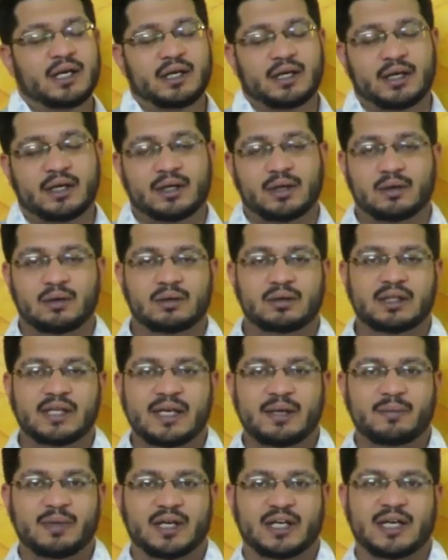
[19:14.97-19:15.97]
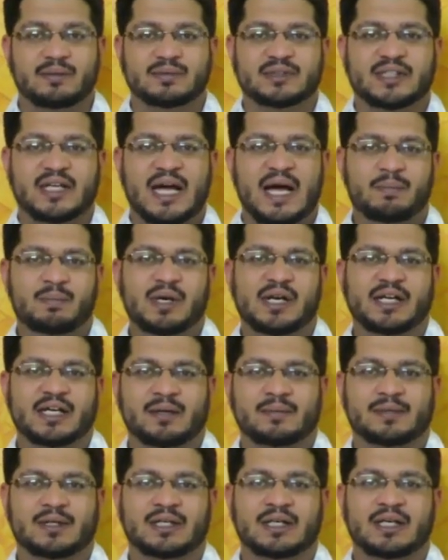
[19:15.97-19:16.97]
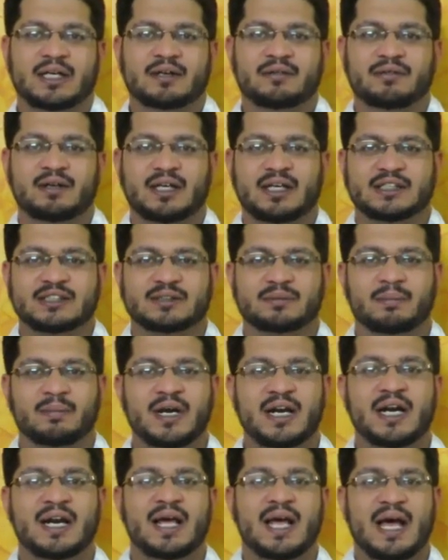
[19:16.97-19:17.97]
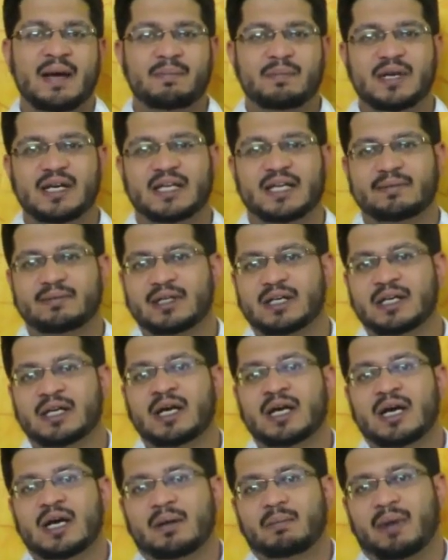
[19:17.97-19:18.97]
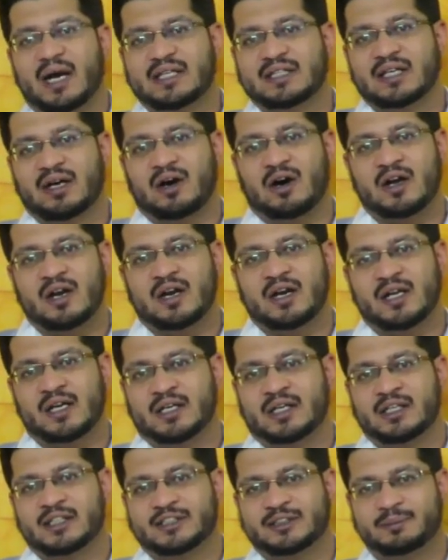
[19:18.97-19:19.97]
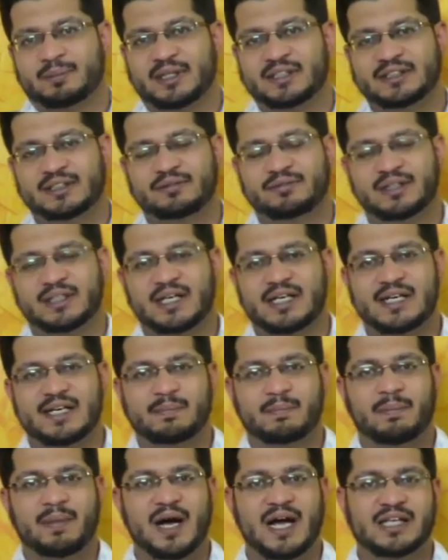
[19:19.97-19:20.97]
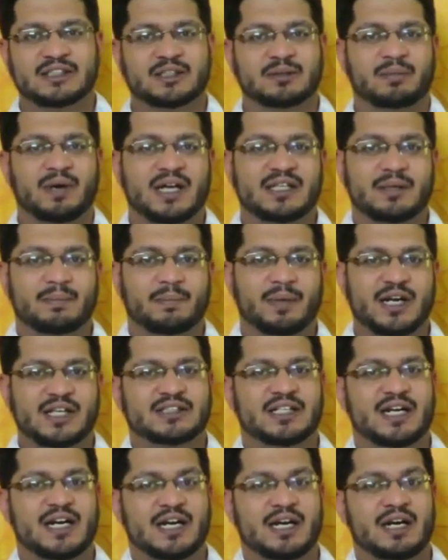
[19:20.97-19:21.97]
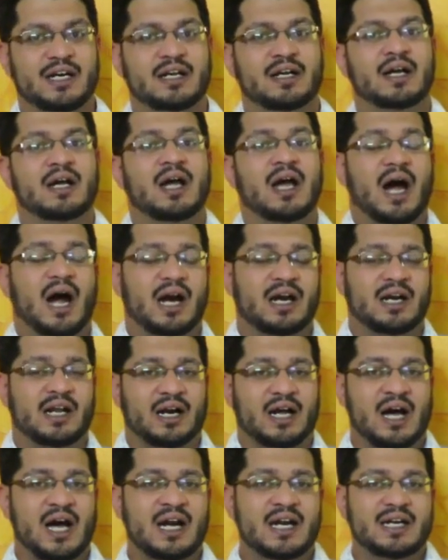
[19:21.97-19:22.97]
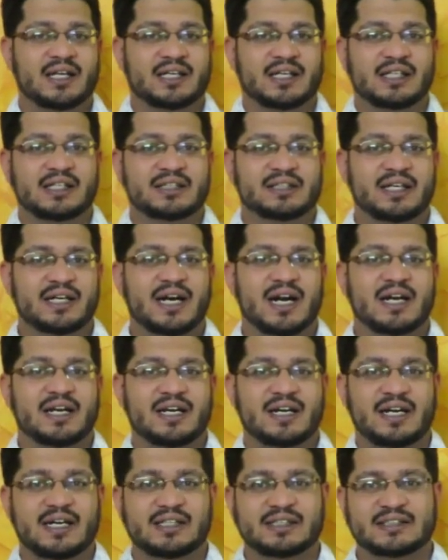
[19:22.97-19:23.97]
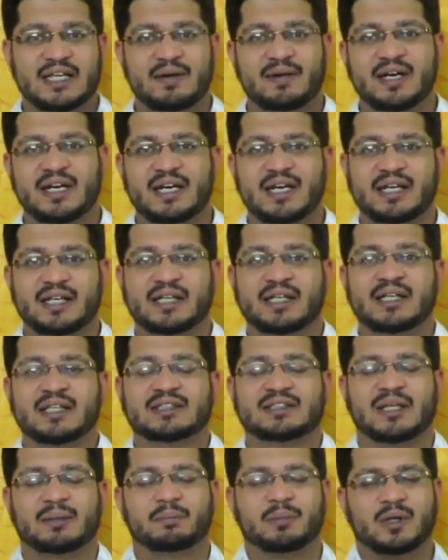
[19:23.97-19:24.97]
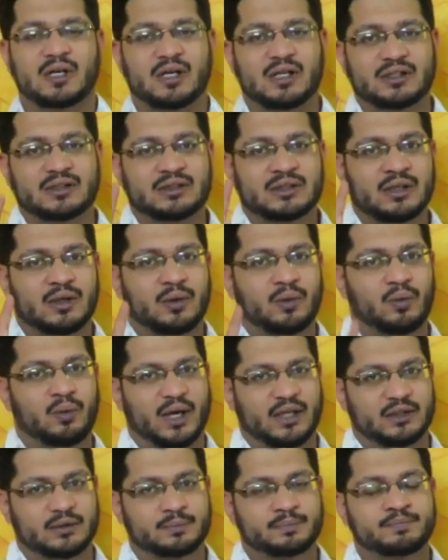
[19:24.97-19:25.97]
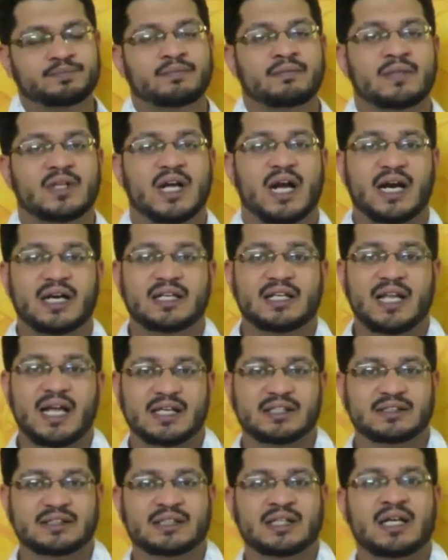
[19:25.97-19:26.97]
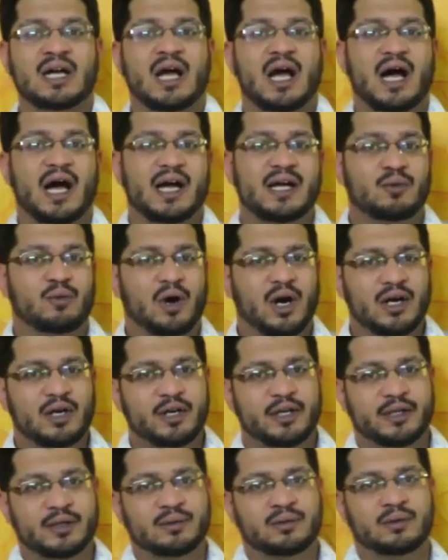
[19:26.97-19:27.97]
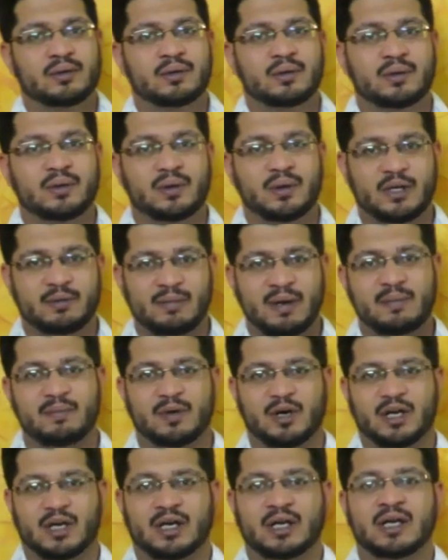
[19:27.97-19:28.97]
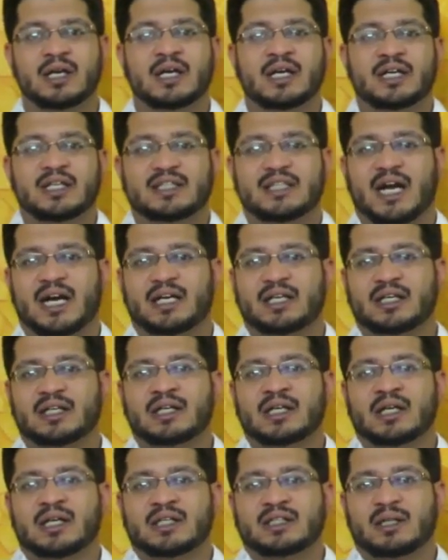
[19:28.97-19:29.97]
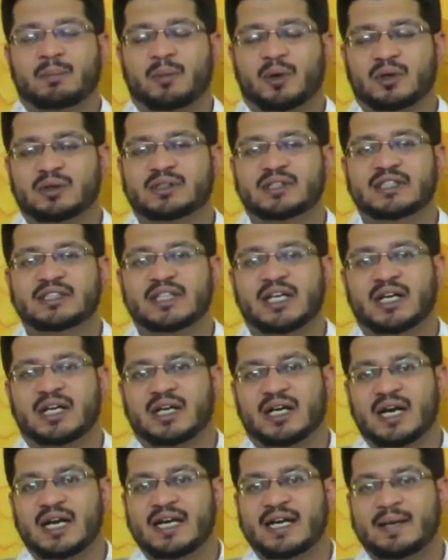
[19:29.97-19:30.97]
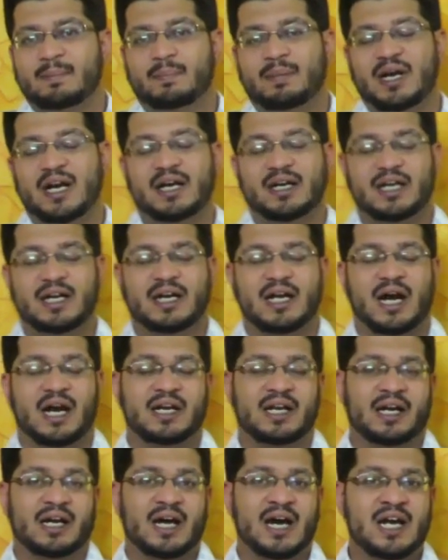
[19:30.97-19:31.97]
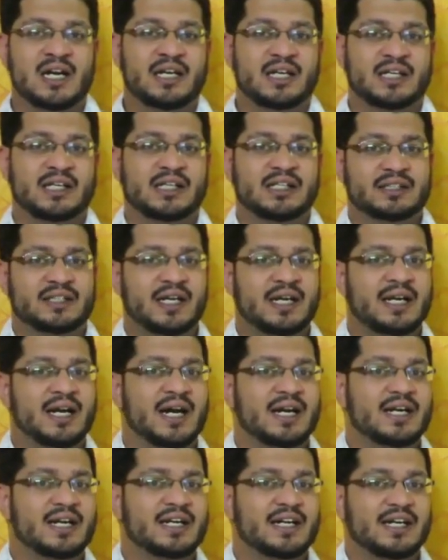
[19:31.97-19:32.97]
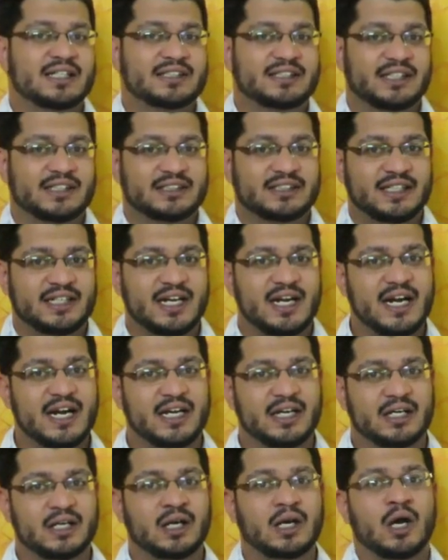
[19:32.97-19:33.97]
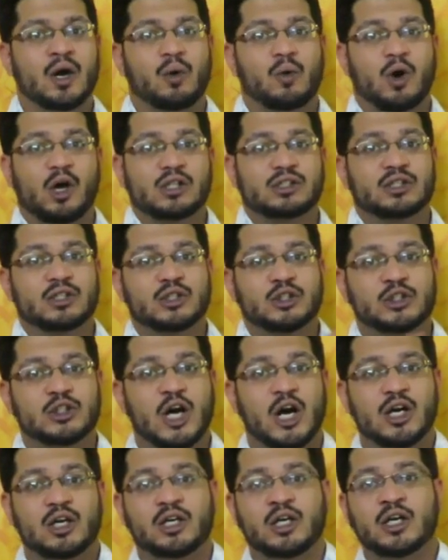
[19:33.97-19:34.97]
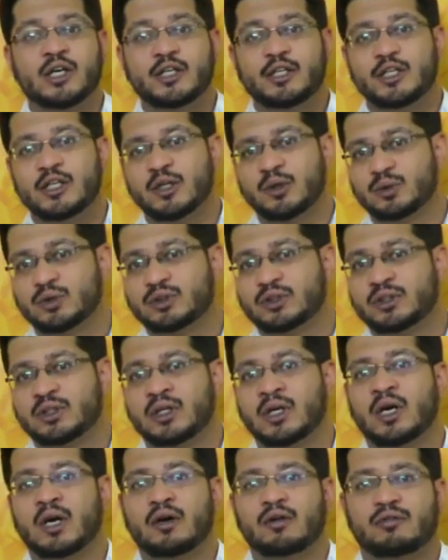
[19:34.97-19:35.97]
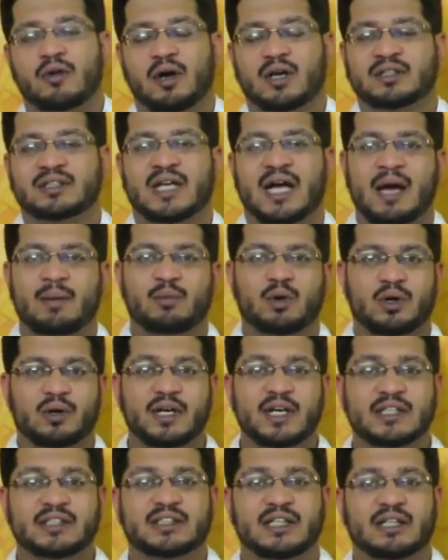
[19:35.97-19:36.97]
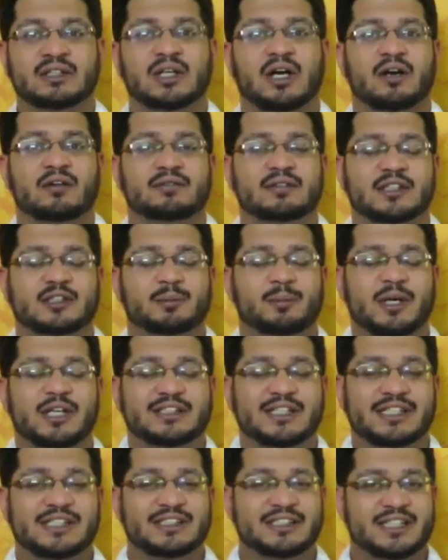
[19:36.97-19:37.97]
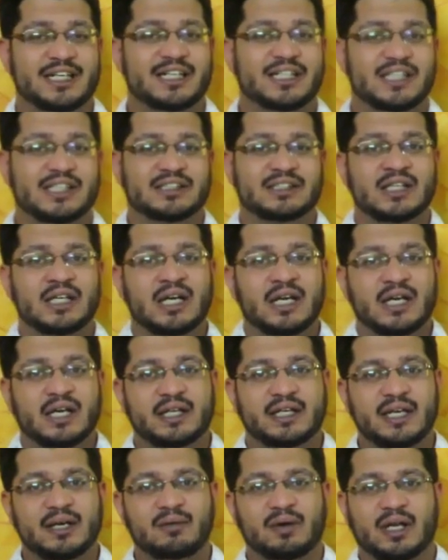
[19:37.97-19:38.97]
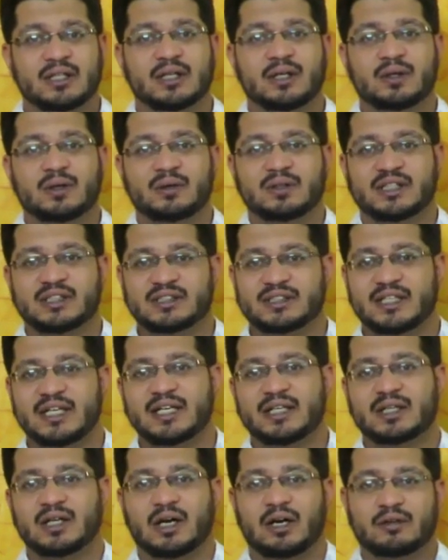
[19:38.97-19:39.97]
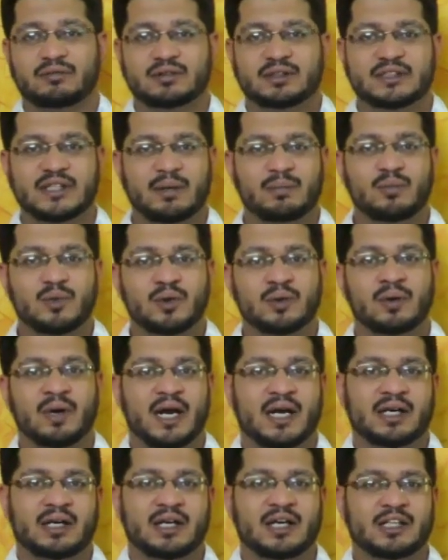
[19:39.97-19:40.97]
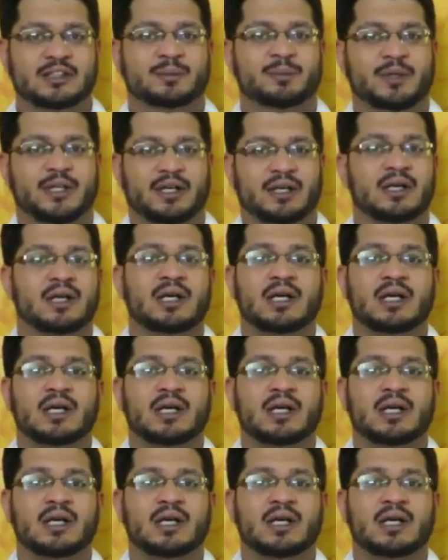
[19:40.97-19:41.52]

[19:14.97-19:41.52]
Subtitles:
It only becomes applicable if it is made applicable by the order specifically passed by the President under Article 370 subclause 1. And next, I want you to remember that the procedure contemplated under Article 368 was not used for the abrogation of the special status given to the state of Jammu and Kashmir.